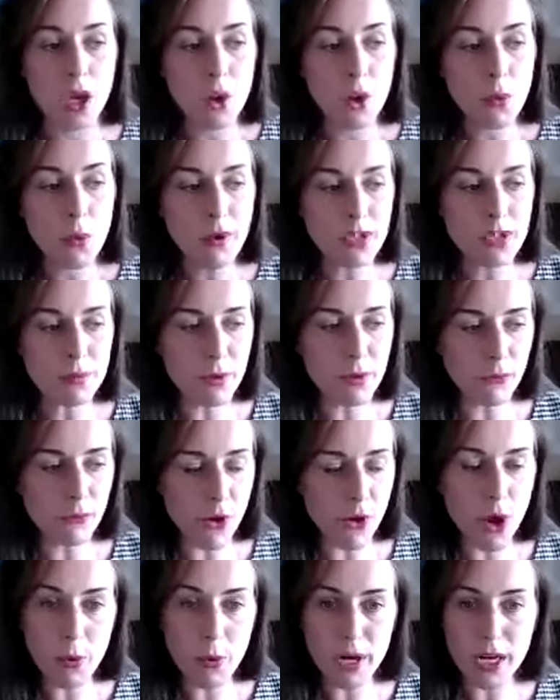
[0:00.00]
Whereas
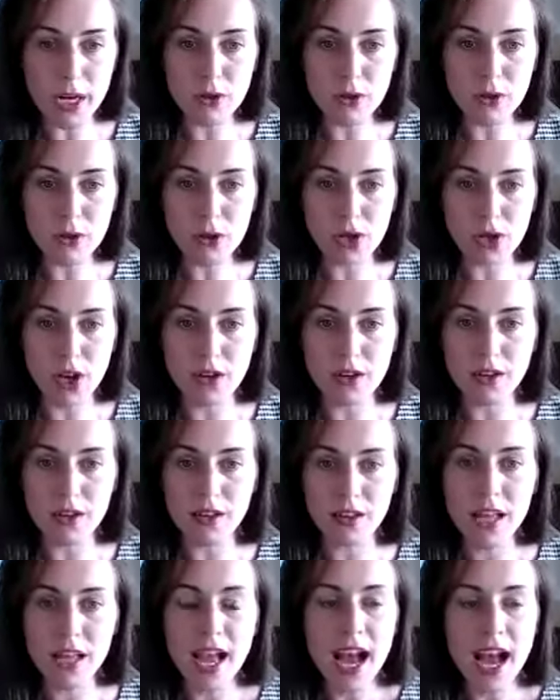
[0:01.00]
before, when I used to
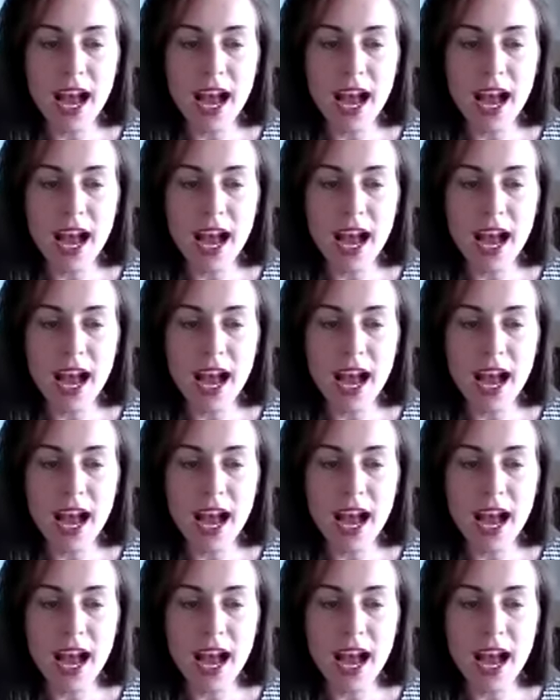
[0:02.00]
journal,